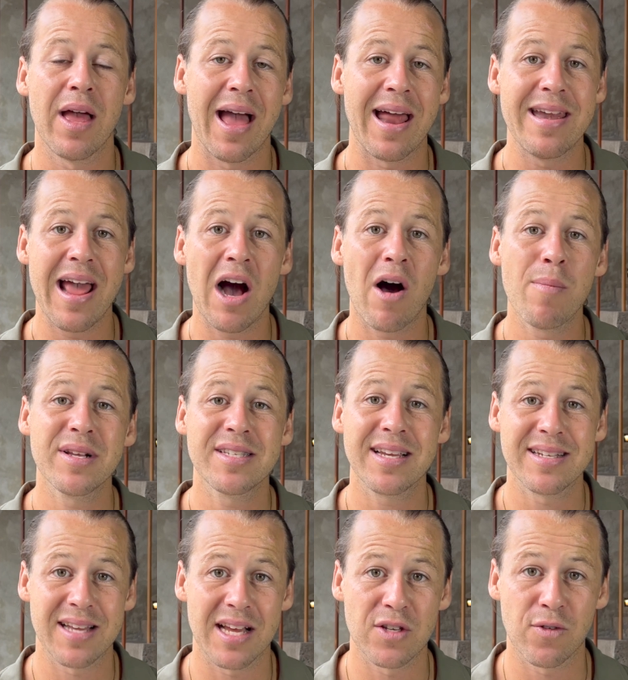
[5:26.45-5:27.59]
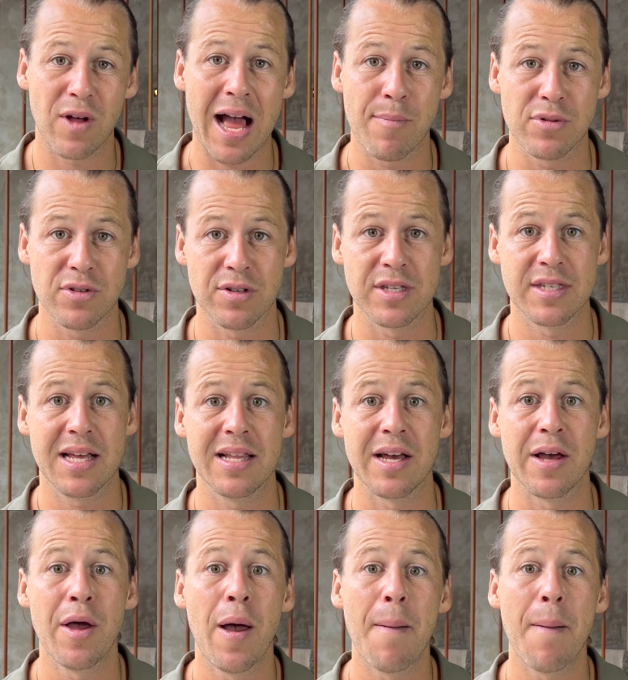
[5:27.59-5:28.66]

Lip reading: And now I'm a successful Amazon seller.